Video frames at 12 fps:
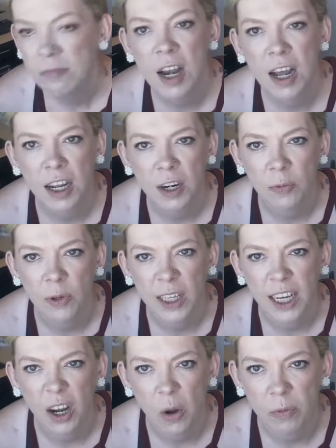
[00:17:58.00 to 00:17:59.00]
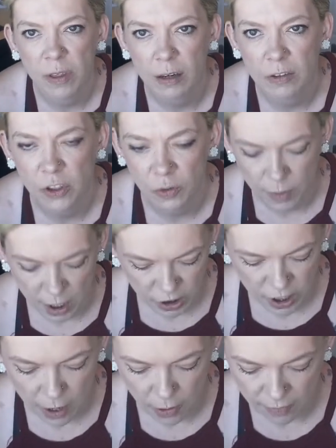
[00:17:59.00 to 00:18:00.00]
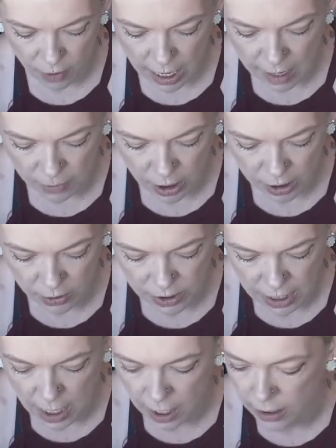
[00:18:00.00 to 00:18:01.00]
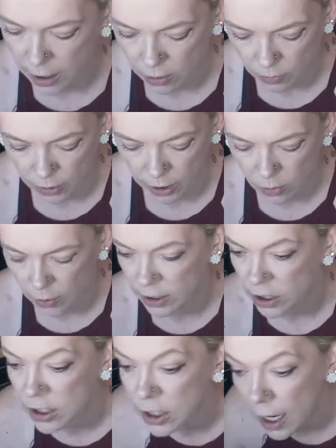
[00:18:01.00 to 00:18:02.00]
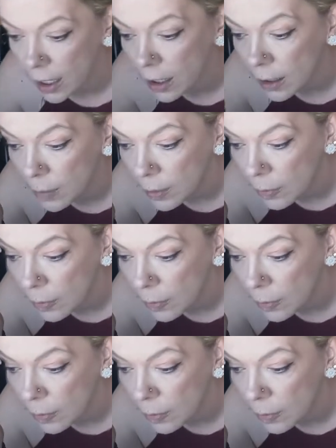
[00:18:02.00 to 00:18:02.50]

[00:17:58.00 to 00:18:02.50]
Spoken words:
not going to really go there too much. However, I am going to use that highlighter really quick just to highlight my